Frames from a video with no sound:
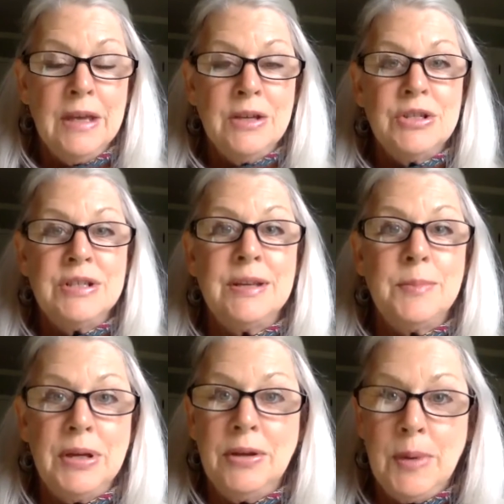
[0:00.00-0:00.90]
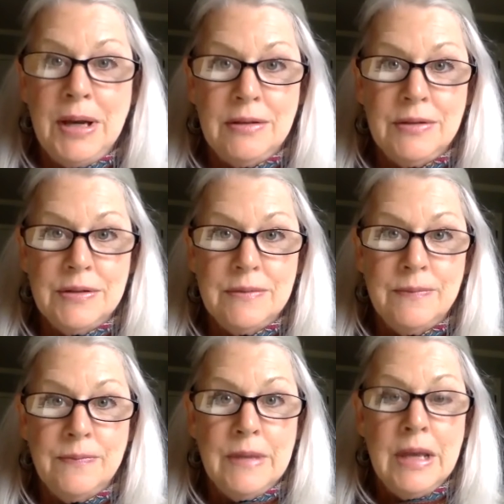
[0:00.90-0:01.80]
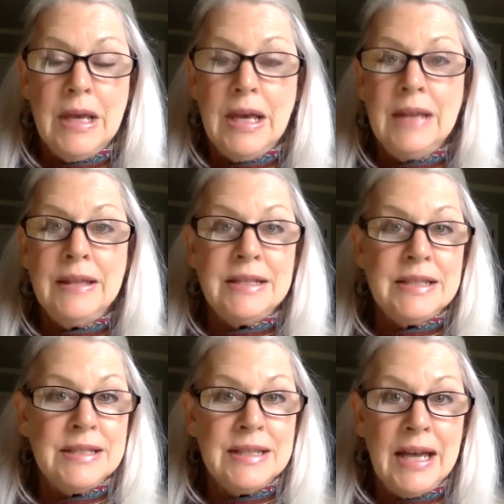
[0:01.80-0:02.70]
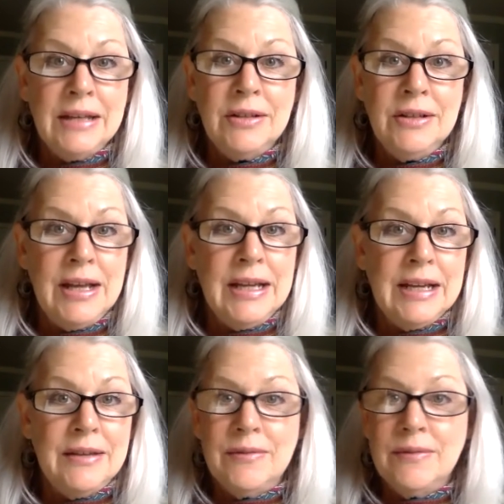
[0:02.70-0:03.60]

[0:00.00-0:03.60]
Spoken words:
She said, pick your battles. And that's exactly like